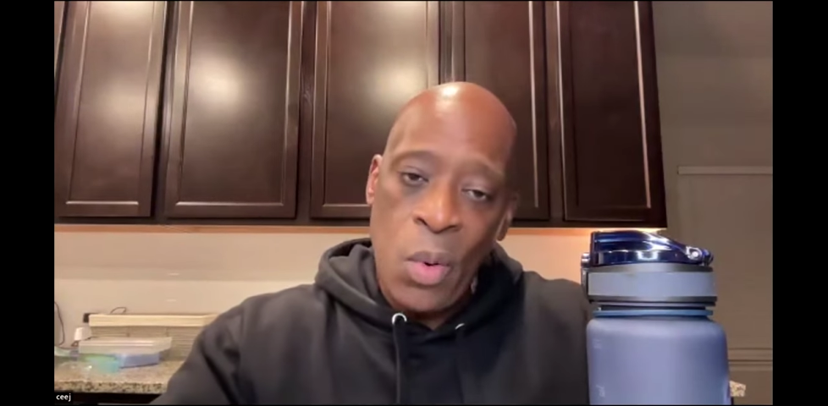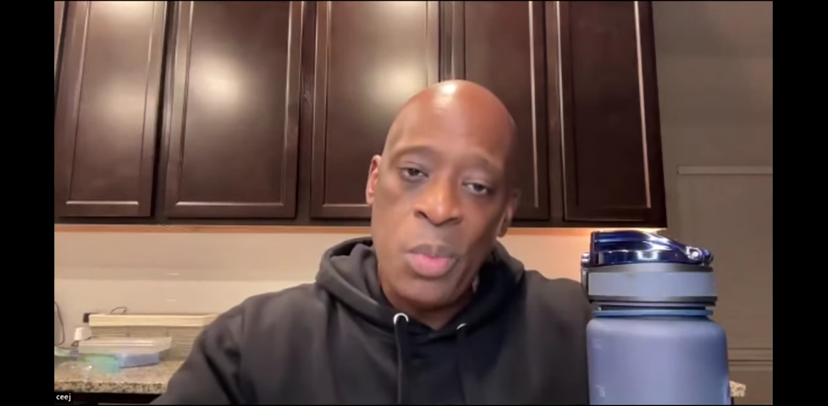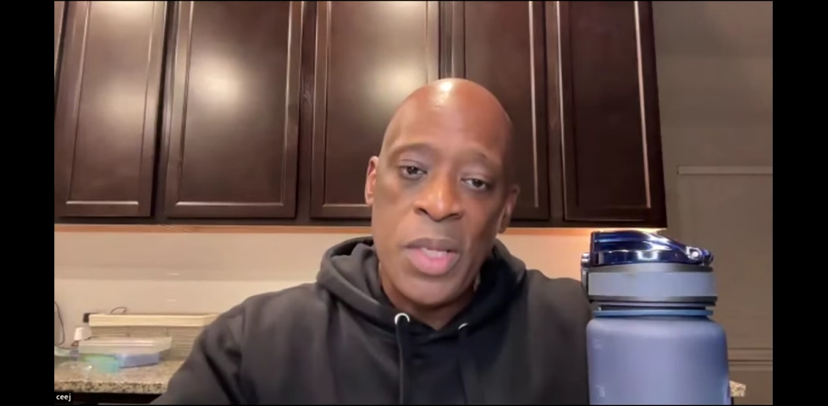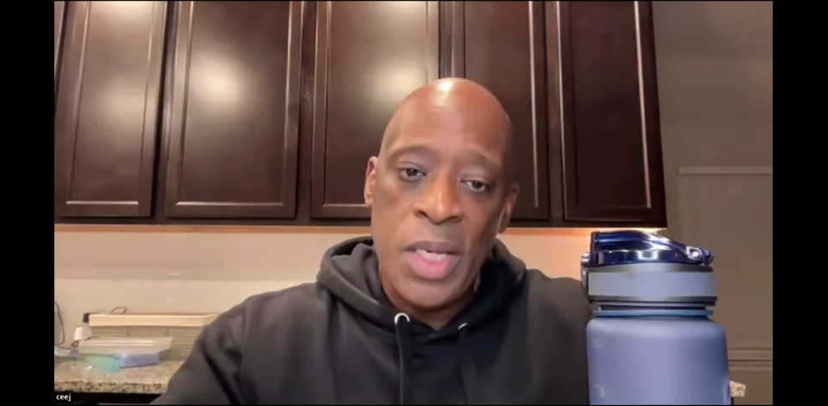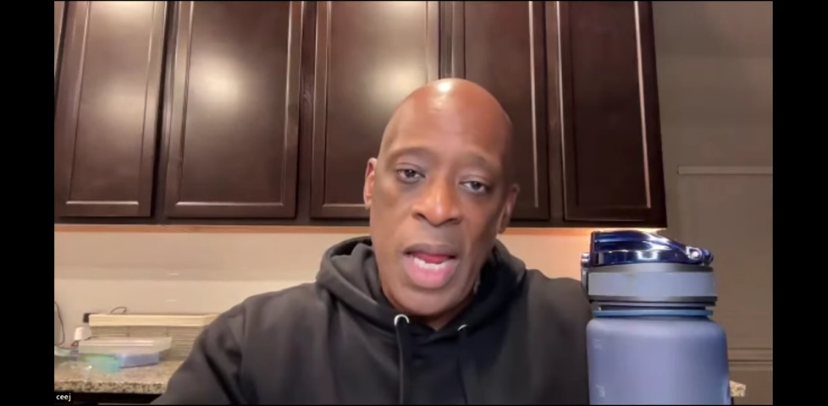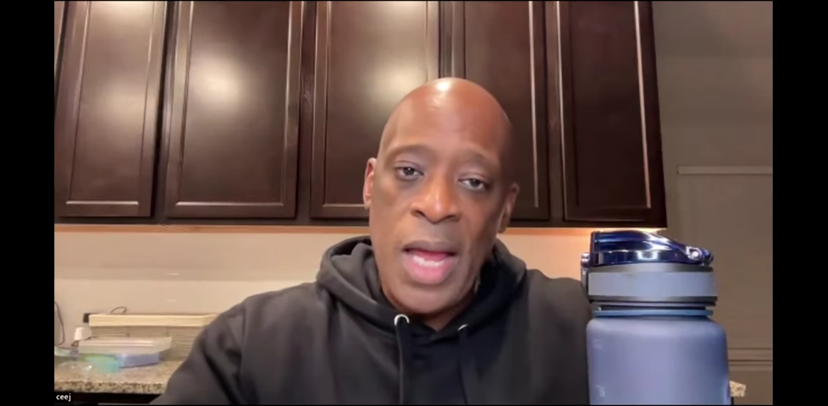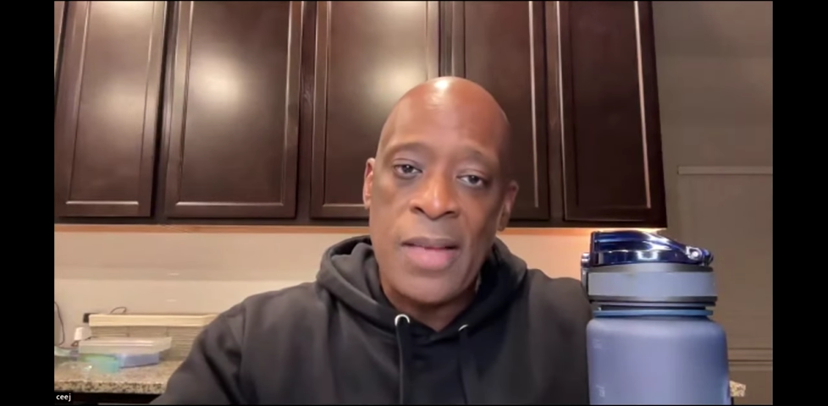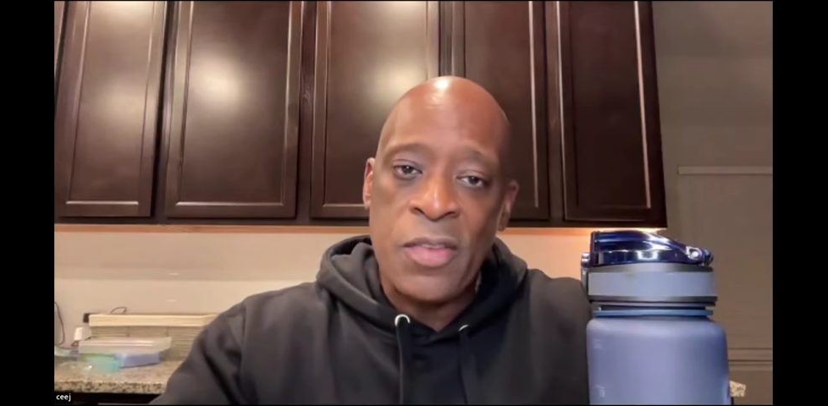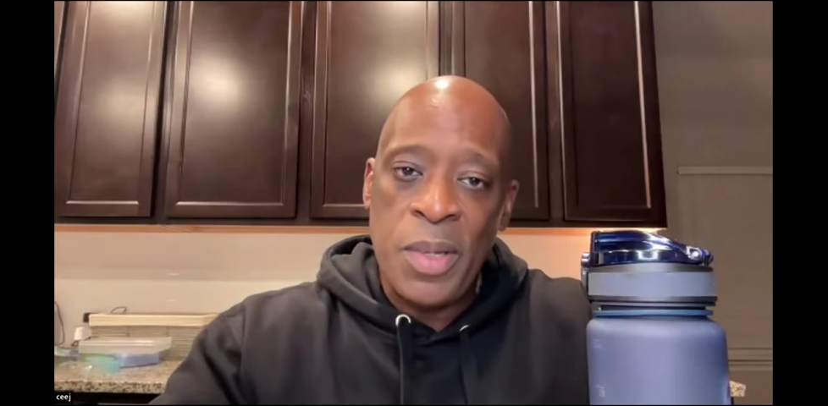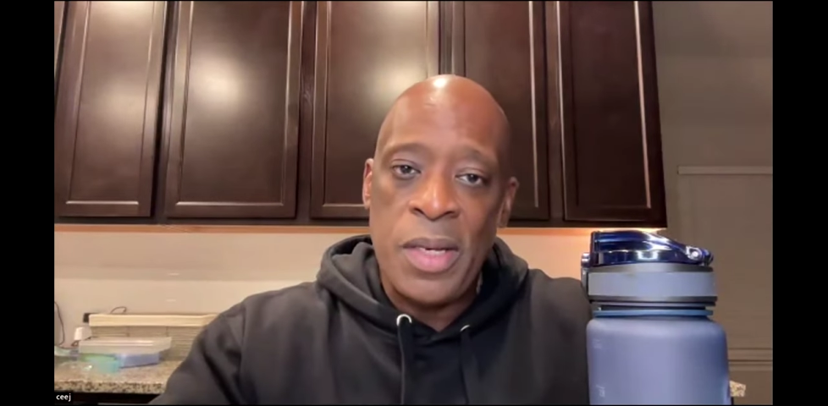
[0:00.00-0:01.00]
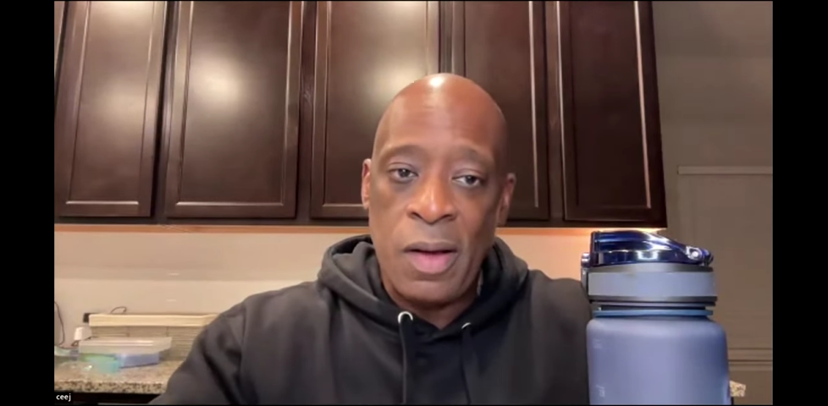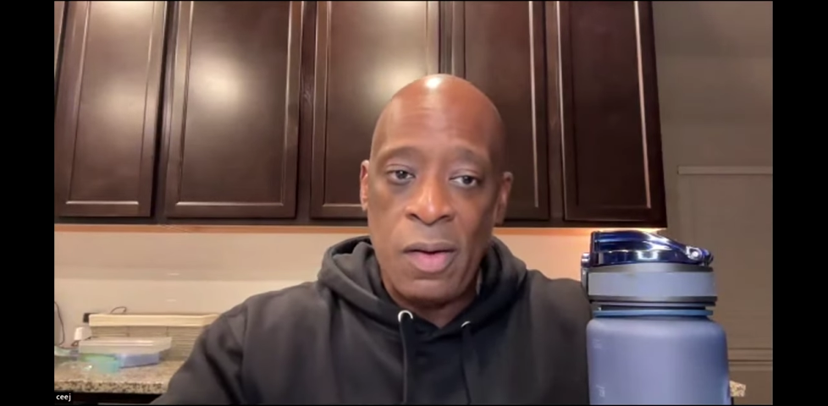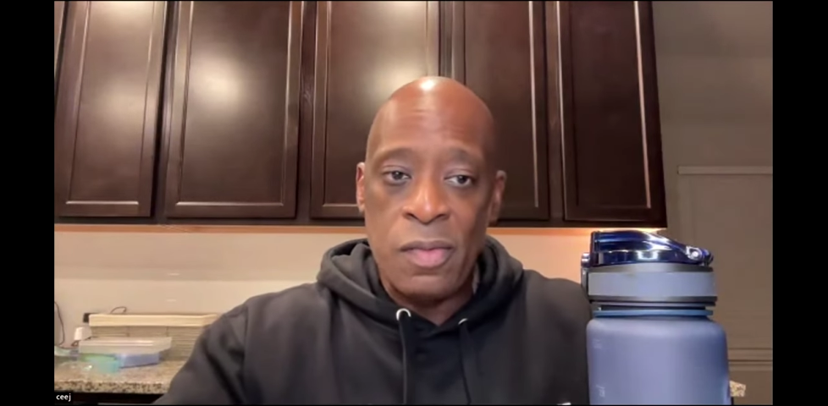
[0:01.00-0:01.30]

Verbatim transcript: I hope that it has been